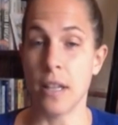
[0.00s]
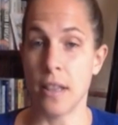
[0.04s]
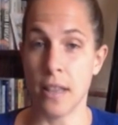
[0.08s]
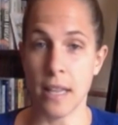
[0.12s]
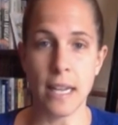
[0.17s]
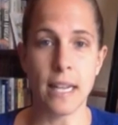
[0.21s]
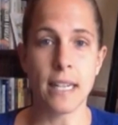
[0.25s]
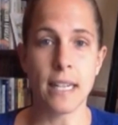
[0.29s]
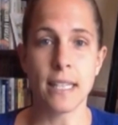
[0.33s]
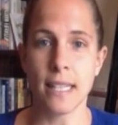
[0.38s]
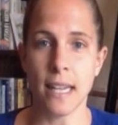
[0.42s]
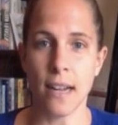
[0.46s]

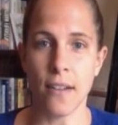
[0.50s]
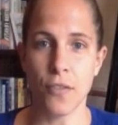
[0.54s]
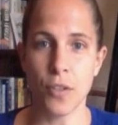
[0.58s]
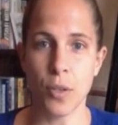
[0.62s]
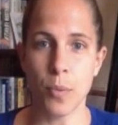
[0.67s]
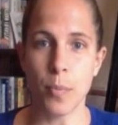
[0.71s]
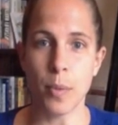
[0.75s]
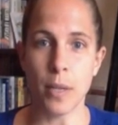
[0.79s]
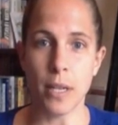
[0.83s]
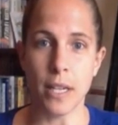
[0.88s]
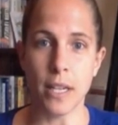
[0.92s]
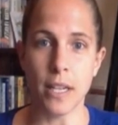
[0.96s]
things have to
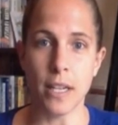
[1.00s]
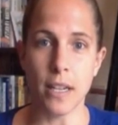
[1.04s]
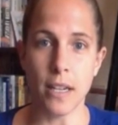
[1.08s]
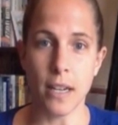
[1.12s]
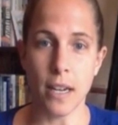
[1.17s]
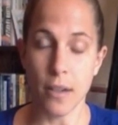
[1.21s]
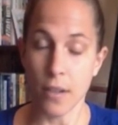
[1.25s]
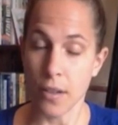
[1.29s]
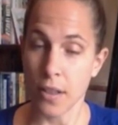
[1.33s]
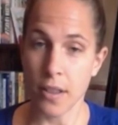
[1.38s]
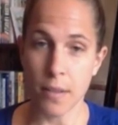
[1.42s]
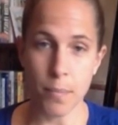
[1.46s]
be,
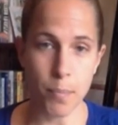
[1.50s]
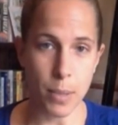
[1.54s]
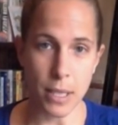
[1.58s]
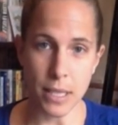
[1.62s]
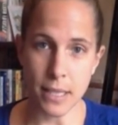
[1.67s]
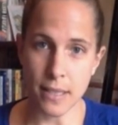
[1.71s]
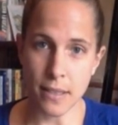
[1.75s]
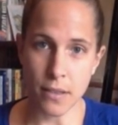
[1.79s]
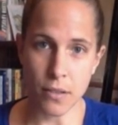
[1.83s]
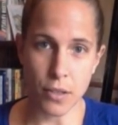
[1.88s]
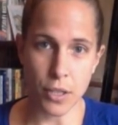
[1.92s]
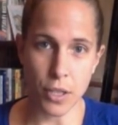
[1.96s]

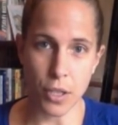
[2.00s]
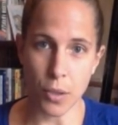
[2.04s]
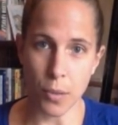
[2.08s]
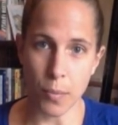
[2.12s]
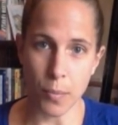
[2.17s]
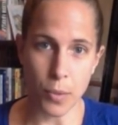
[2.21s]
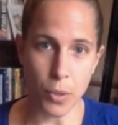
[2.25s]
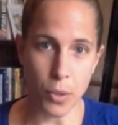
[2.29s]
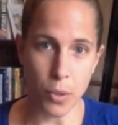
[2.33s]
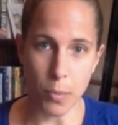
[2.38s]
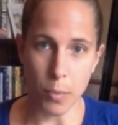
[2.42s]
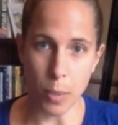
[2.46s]
basically
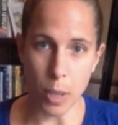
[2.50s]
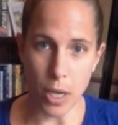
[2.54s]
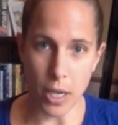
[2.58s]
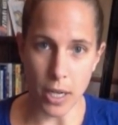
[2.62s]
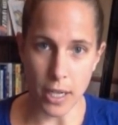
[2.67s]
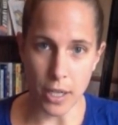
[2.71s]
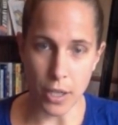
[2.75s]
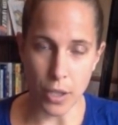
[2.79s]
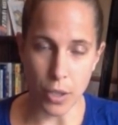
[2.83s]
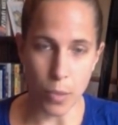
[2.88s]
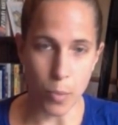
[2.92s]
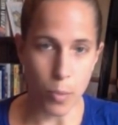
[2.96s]
your
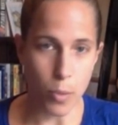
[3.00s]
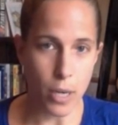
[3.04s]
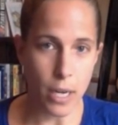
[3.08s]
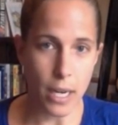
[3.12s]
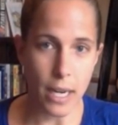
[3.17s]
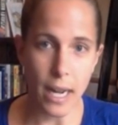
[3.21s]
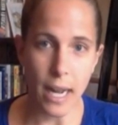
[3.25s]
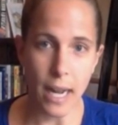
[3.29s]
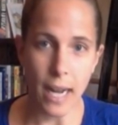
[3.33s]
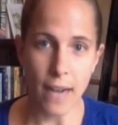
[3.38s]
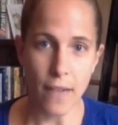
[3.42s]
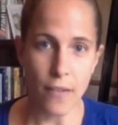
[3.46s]
body and your
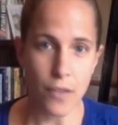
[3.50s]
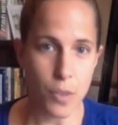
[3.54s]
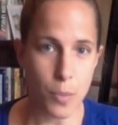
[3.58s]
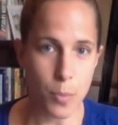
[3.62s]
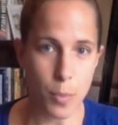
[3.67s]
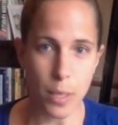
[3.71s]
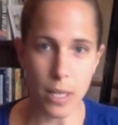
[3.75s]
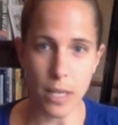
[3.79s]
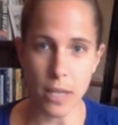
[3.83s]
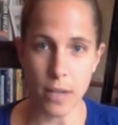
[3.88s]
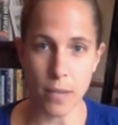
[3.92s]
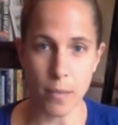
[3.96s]
brain have to
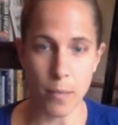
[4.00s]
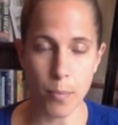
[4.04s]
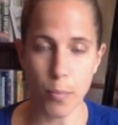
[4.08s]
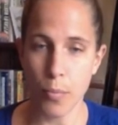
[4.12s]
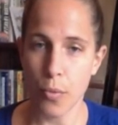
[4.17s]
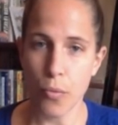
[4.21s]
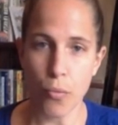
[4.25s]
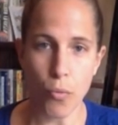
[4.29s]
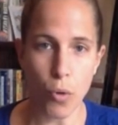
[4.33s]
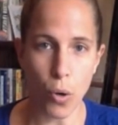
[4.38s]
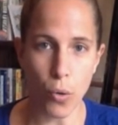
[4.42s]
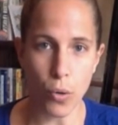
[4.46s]
be
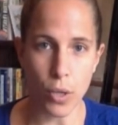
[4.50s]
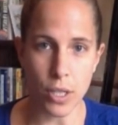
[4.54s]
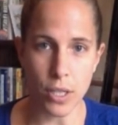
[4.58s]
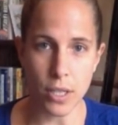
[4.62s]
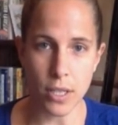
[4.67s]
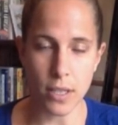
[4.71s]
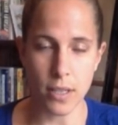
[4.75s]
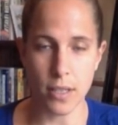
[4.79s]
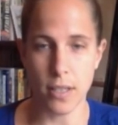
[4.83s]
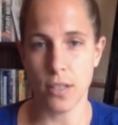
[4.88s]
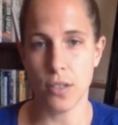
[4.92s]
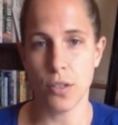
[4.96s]
thrown
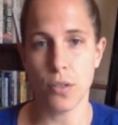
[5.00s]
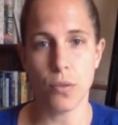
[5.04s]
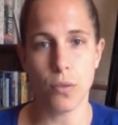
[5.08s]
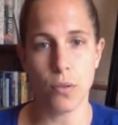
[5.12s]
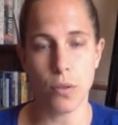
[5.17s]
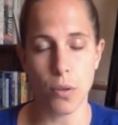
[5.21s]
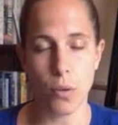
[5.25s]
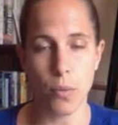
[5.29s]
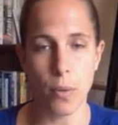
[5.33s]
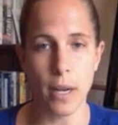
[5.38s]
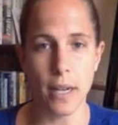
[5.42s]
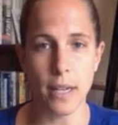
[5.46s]
into this
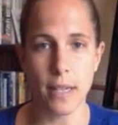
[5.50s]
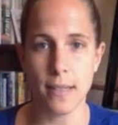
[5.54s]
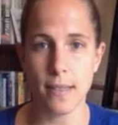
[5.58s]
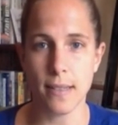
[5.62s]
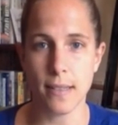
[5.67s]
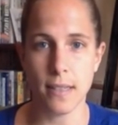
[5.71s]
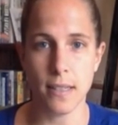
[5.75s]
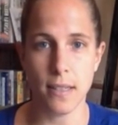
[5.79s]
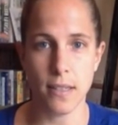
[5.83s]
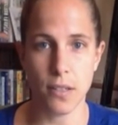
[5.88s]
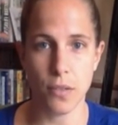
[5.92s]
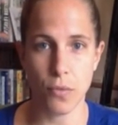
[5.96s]

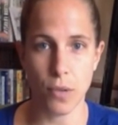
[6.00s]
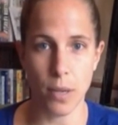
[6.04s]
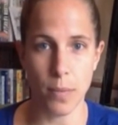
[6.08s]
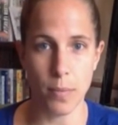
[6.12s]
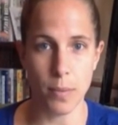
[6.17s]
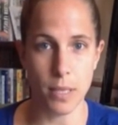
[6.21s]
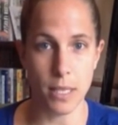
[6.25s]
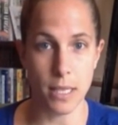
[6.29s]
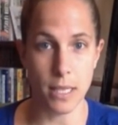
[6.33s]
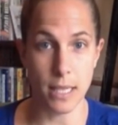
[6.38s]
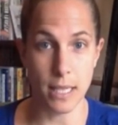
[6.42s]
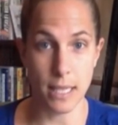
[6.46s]
horrendously
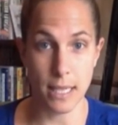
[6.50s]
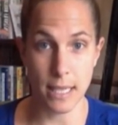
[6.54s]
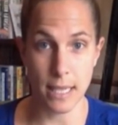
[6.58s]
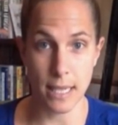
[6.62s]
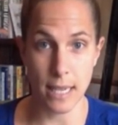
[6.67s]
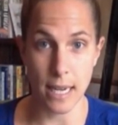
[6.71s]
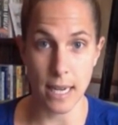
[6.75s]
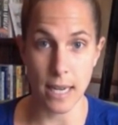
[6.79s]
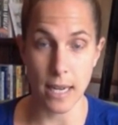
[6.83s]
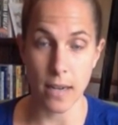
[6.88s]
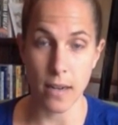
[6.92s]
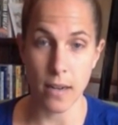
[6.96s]
disrupted
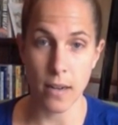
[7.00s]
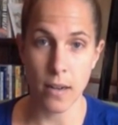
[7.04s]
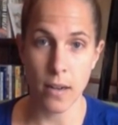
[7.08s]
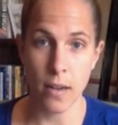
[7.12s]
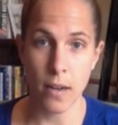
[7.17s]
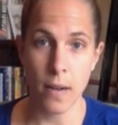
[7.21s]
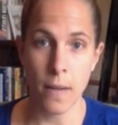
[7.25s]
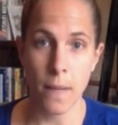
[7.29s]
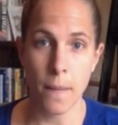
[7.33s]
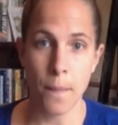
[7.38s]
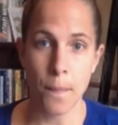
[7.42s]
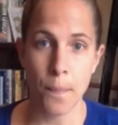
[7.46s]
state.
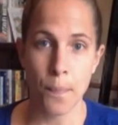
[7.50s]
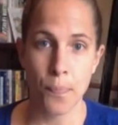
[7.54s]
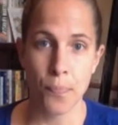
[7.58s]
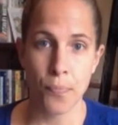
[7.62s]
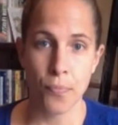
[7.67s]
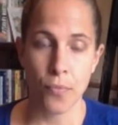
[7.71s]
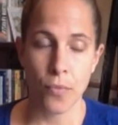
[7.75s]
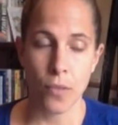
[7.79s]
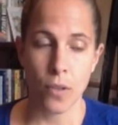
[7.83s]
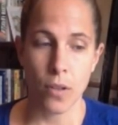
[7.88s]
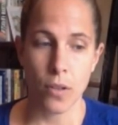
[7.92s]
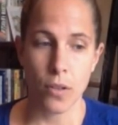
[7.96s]

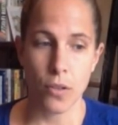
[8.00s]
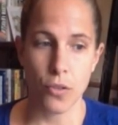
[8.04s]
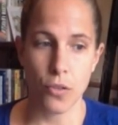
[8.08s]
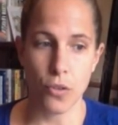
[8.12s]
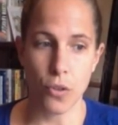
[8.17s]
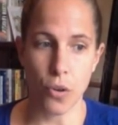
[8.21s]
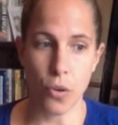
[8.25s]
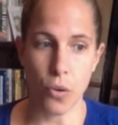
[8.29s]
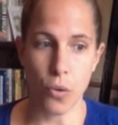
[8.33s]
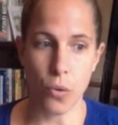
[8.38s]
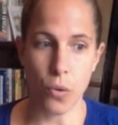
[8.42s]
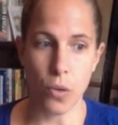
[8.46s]

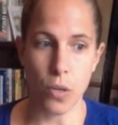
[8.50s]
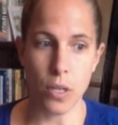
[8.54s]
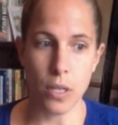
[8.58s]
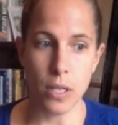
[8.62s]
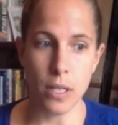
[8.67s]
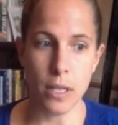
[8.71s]
So